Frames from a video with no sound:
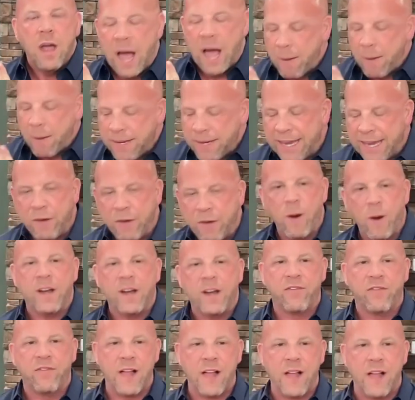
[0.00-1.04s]
I'm getting
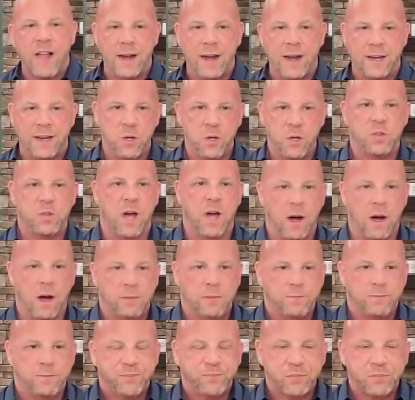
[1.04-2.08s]
ready to fly to Utah,
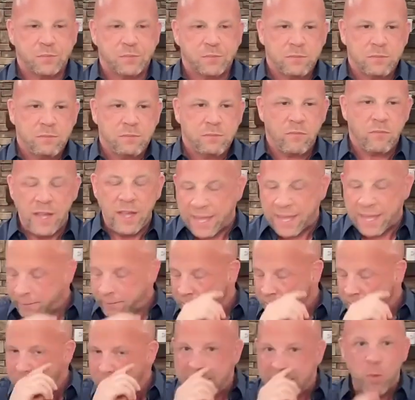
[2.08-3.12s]
and I'm
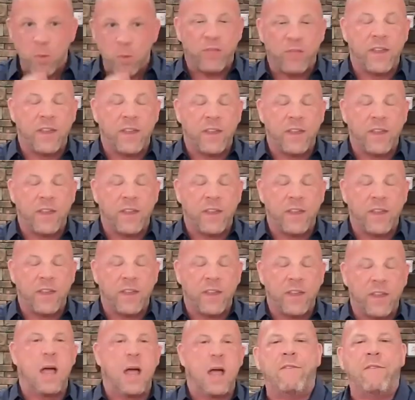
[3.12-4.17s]
going to meet with the
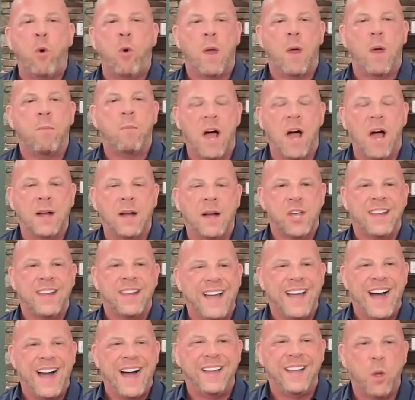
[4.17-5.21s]
#1 level 1 blockchain
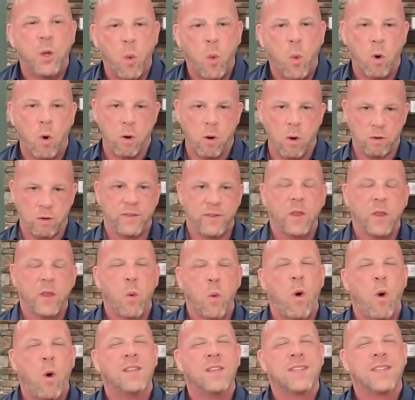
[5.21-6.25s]
guy in the world. They're the
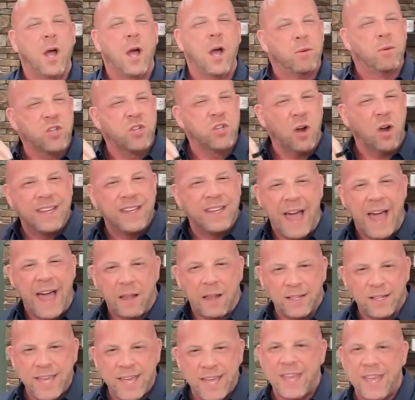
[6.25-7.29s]
ones that helped start
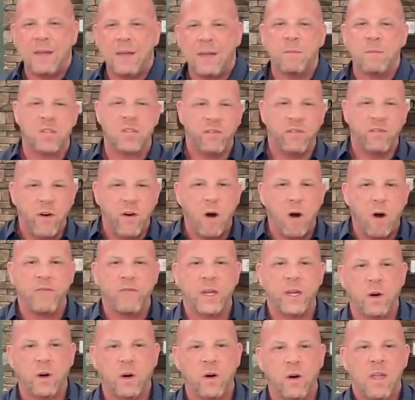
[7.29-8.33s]
Gala Games and
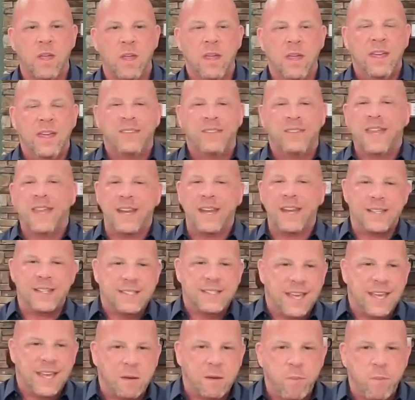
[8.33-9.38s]
Farmville. They did
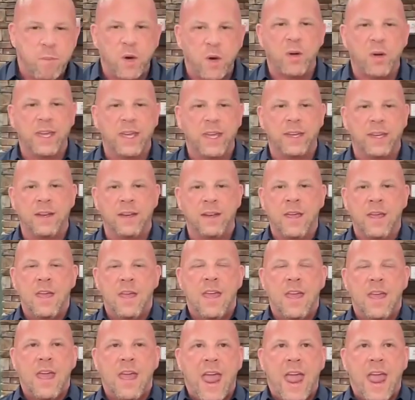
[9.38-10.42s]
10 billion.
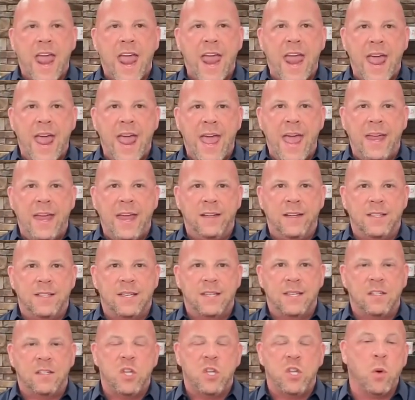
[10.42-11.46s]
And
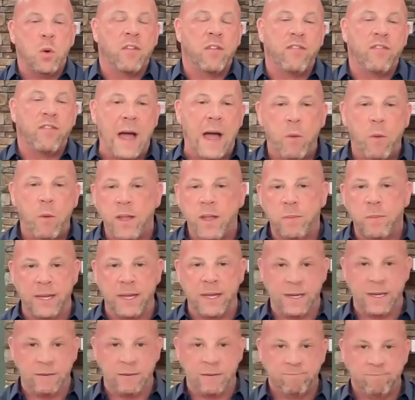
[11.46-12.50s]
do you want to fly with
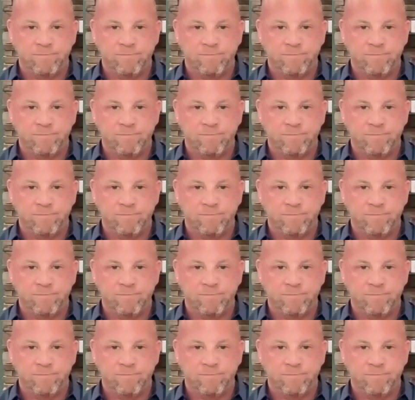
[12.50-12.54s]
me?